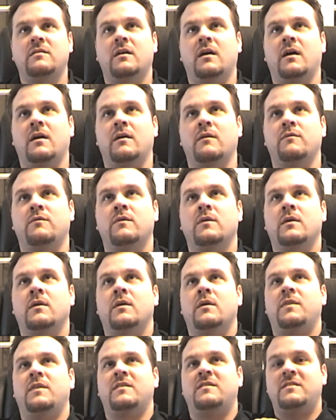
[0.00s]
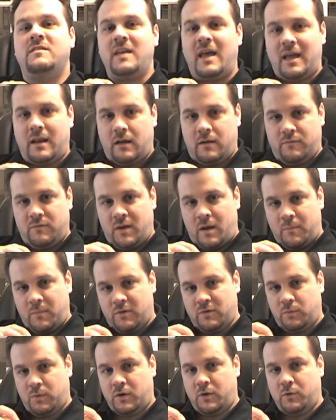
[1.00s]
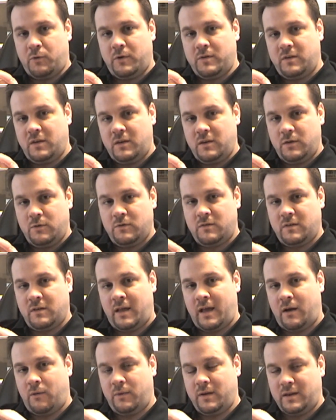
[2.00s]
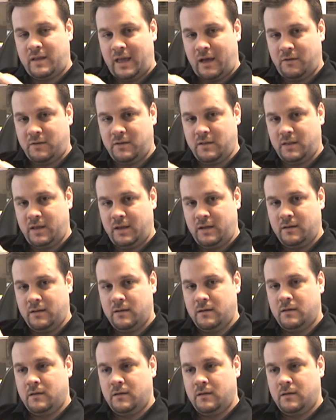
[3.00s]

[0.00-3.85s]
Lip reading: of the set of numbers we're going to use and how we calculate.